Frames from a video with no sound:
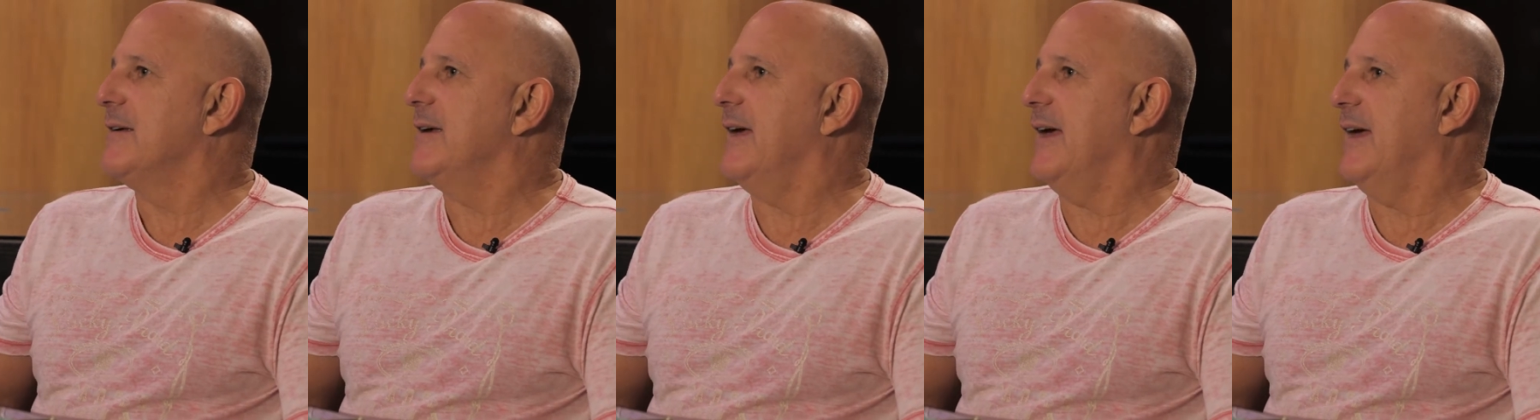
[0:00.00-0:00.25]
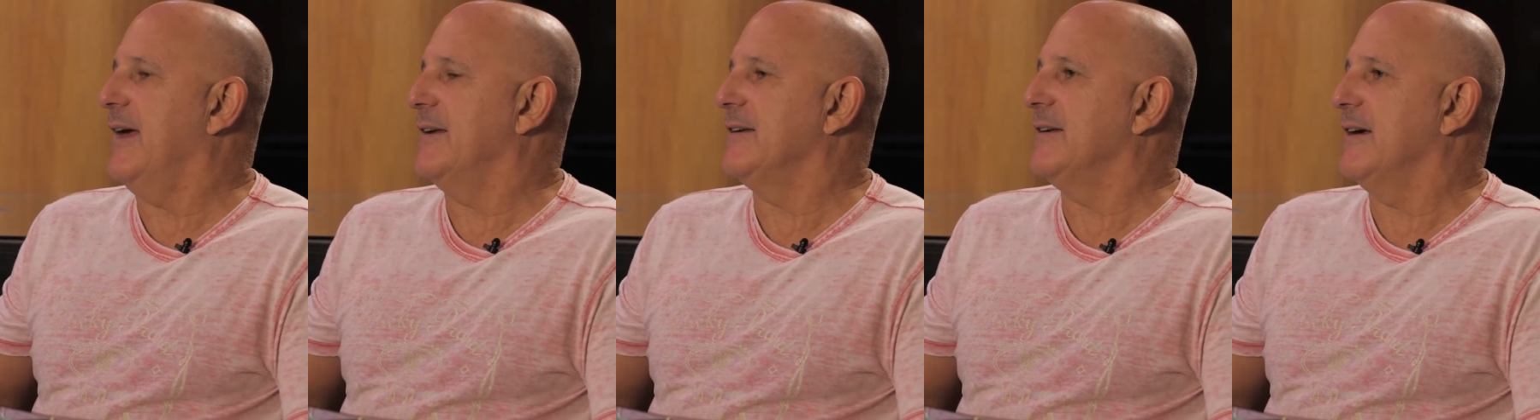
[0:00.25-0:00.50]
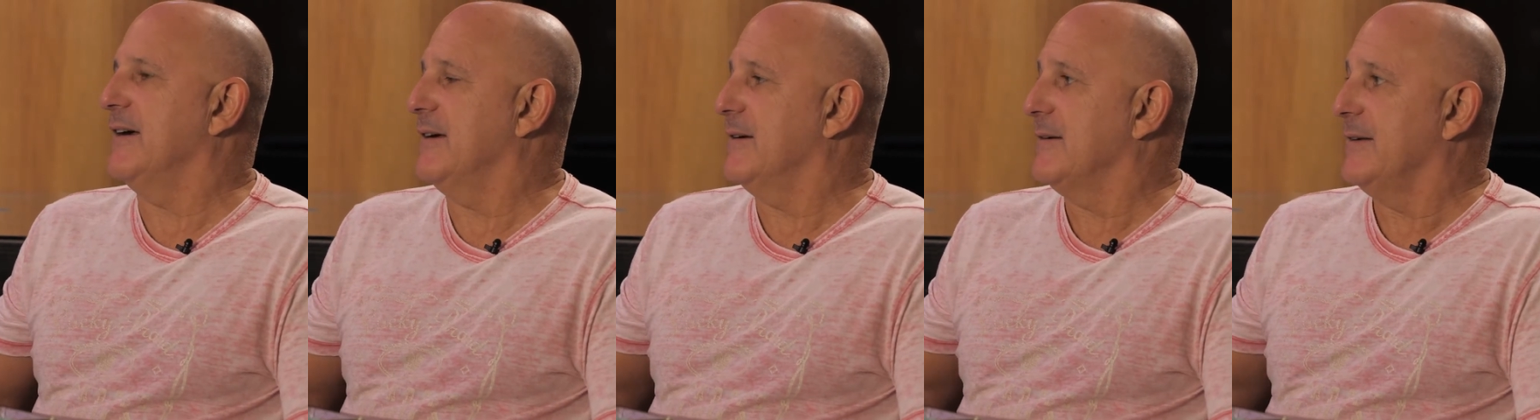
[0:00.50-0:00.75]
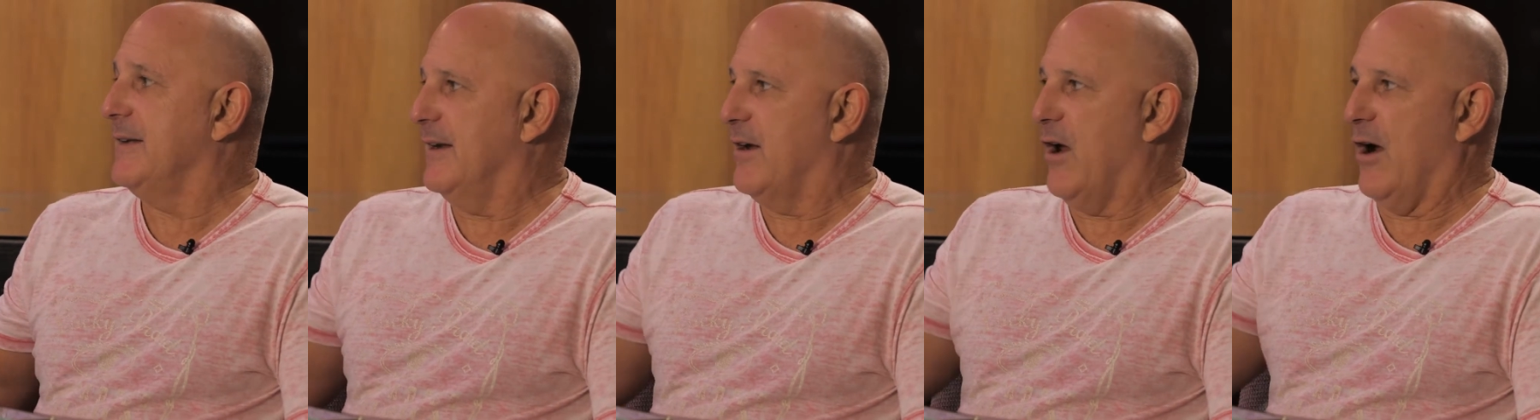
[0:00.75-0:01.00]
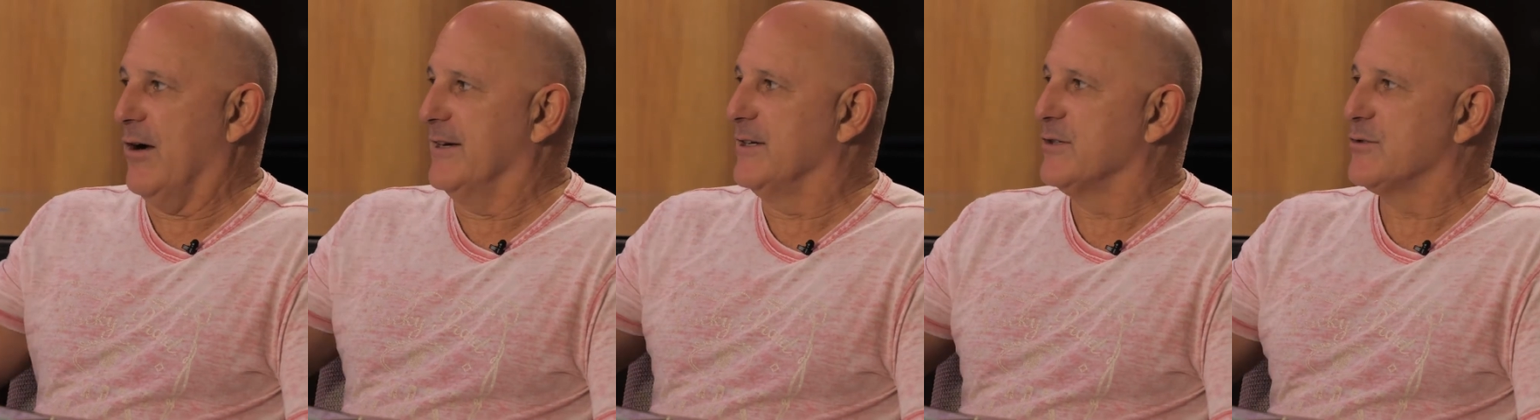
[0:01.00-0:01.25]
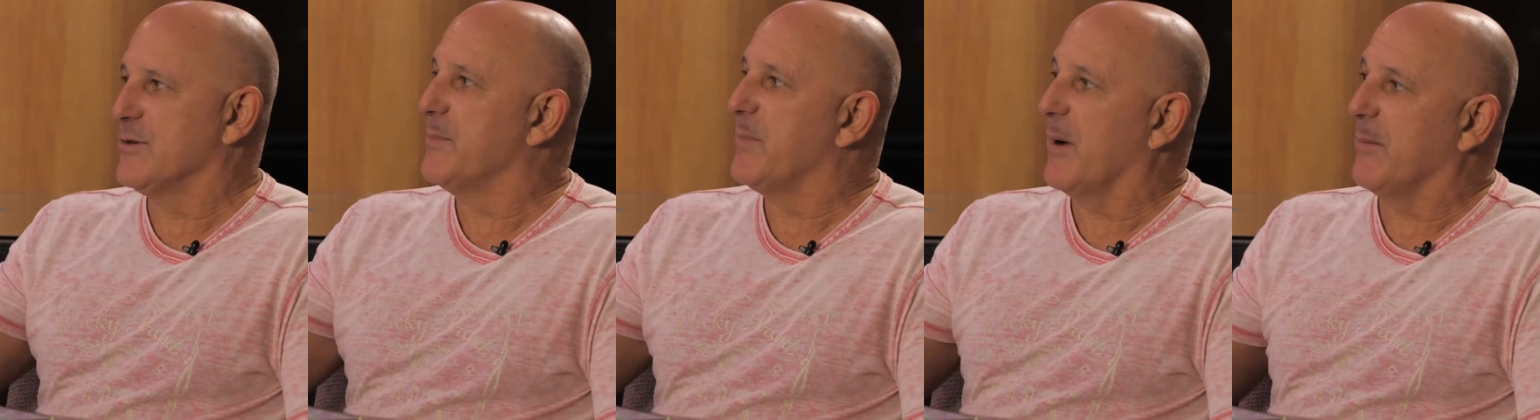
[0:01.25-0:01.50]
and uh, in our
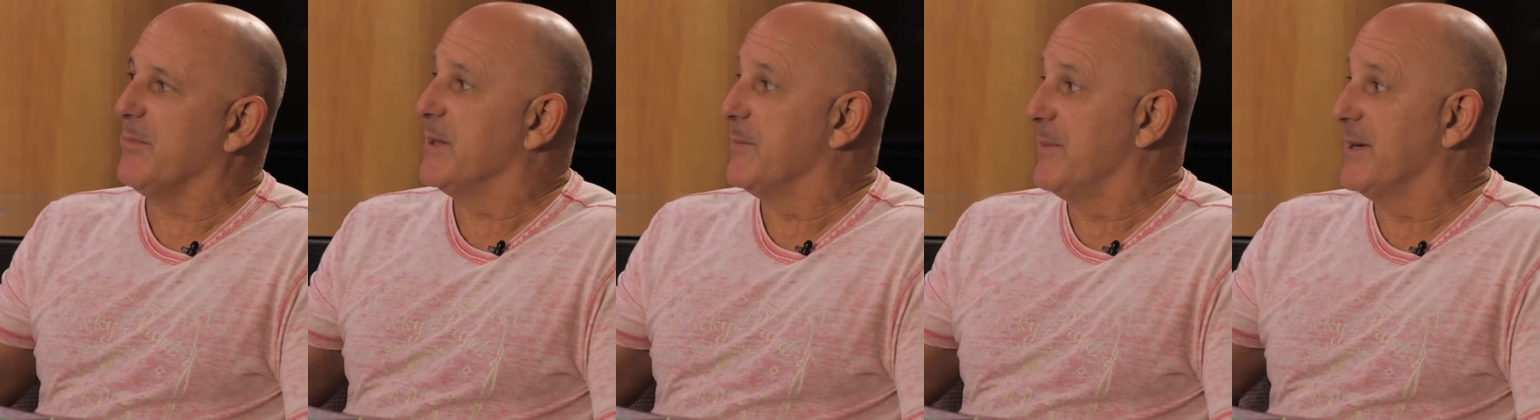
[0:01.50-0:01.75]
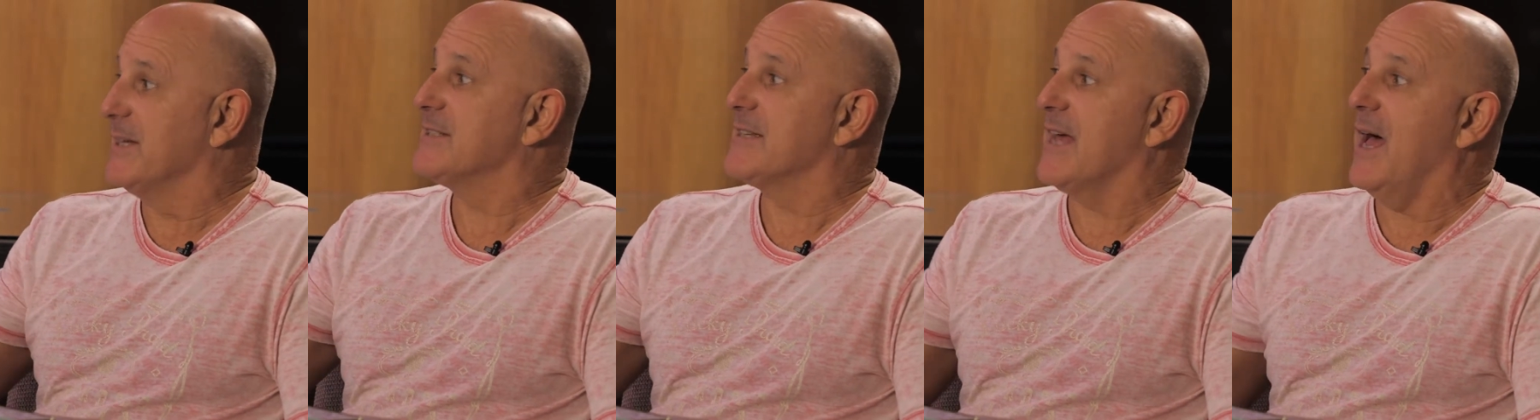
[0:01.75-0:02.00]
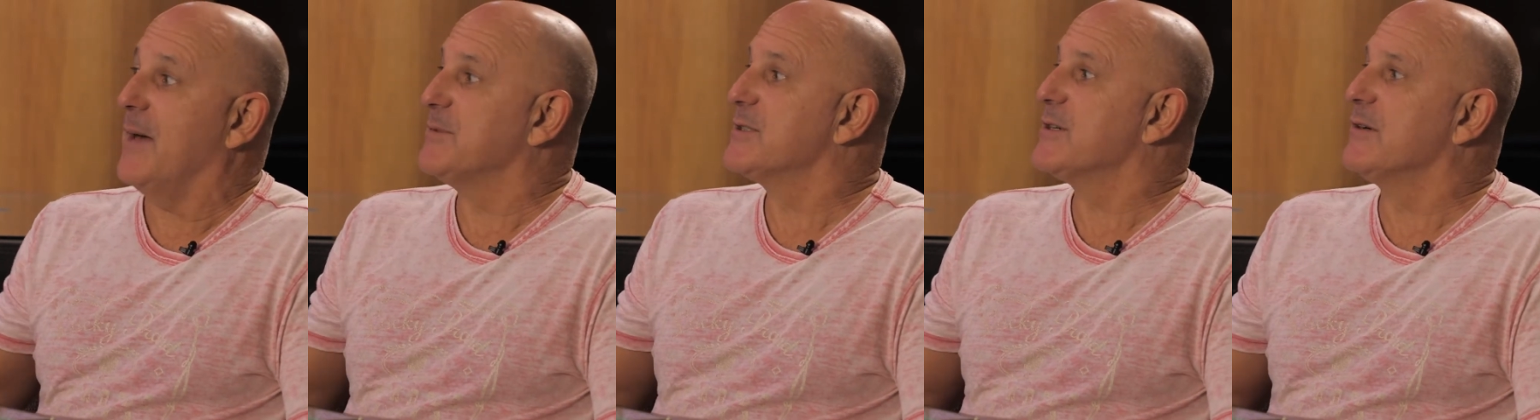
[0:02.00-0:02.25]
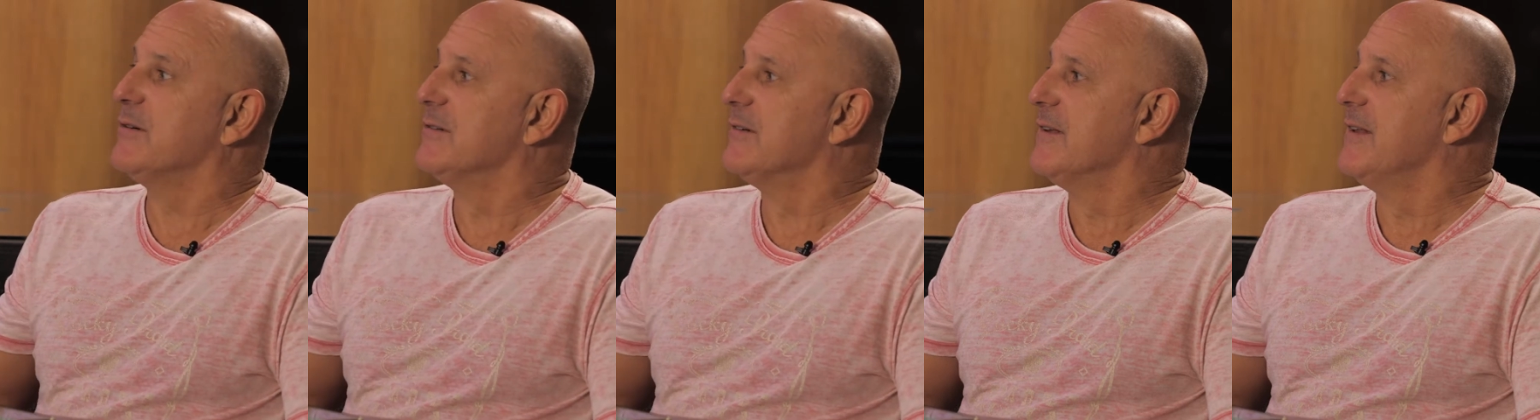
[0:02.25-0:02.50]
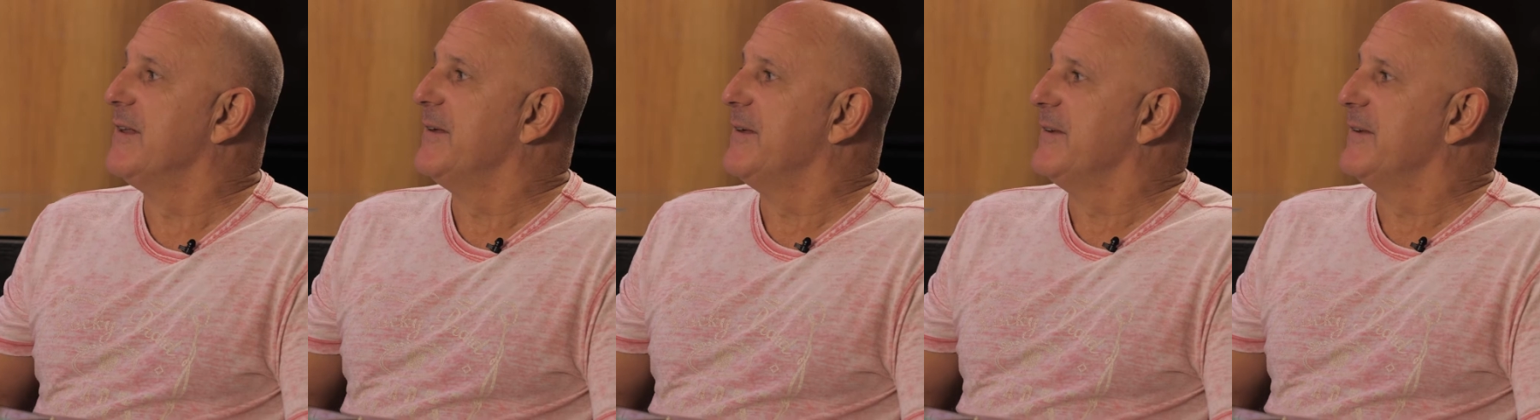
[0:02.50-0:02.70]
industry, probably the biggest obstacle.